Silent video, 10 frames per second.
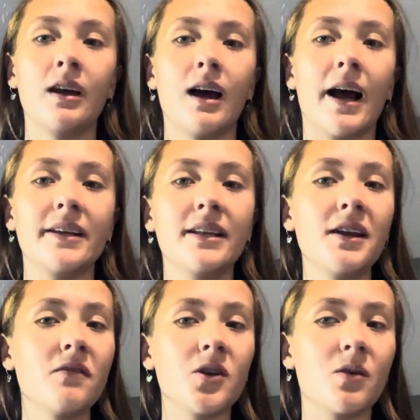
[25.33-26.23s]
I didn't
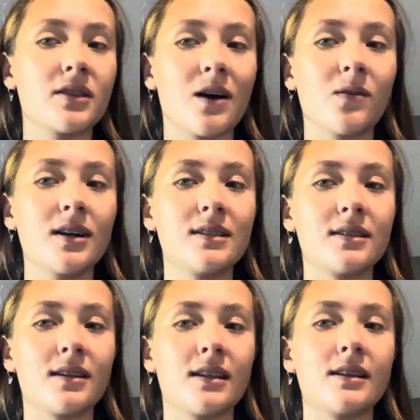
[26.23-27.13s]
even know what that was
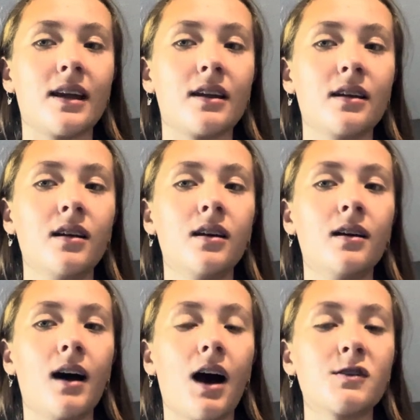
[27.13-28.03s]
until that day.
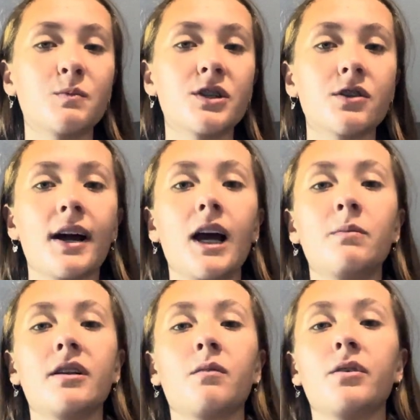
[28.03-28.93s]
I was prescribed
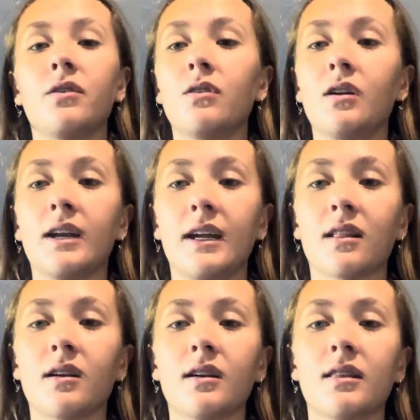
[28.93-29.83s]
an albuterol
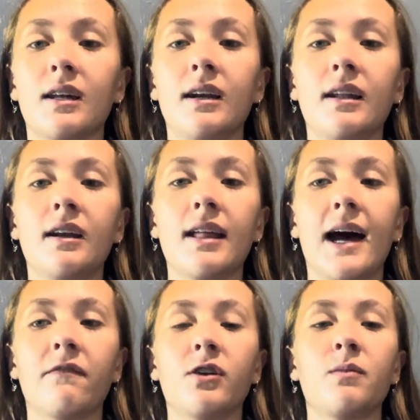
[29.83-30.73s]
inhaler that I needed to
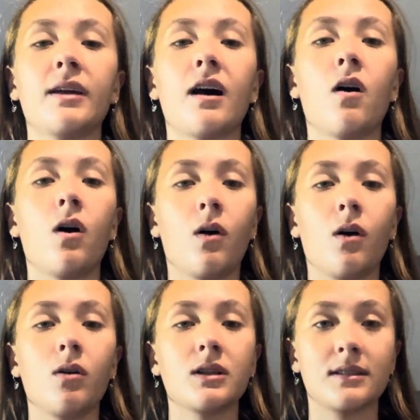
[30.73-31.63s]
have with me at
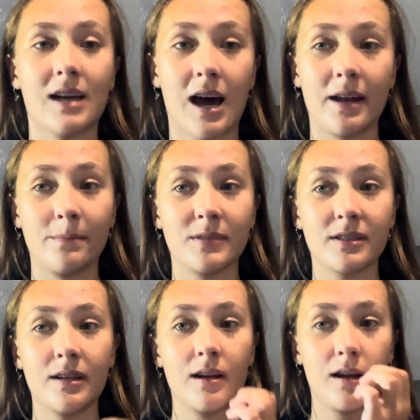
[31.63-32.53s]
all times.
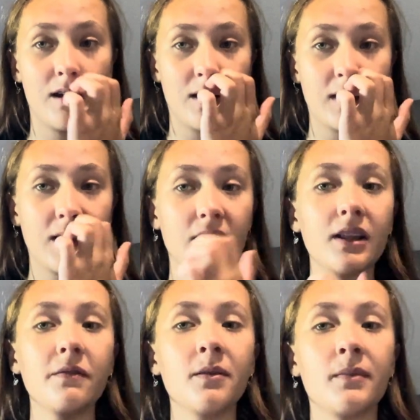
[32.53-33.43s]

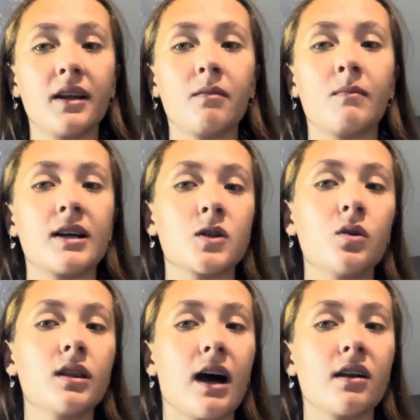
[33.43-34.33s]
Luckily for me, my school
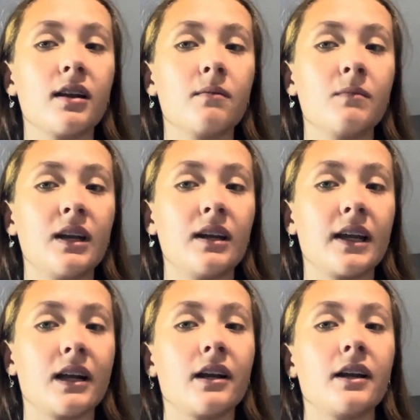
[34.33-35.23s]
allowed me to
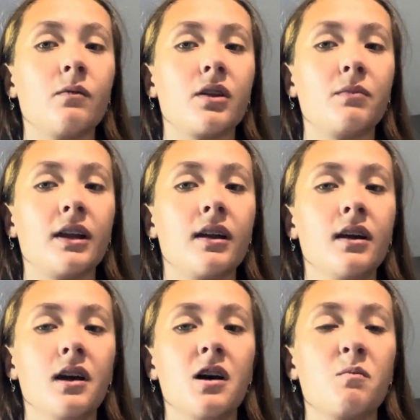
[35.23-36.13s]
carry it with me,
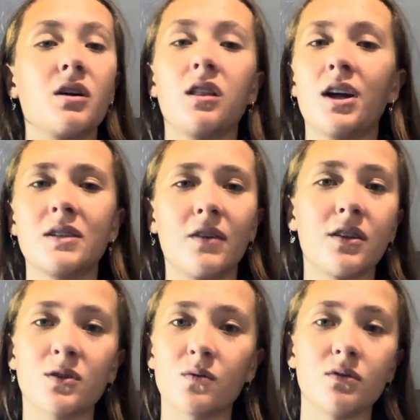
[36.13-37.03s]
but lots of other
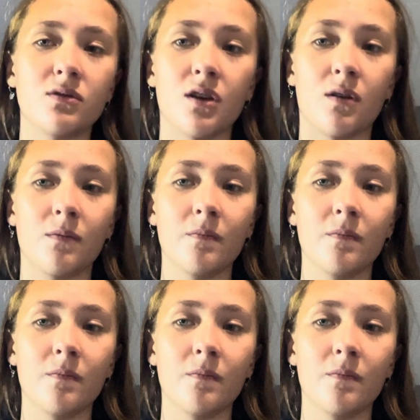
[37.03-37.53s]
schools don't.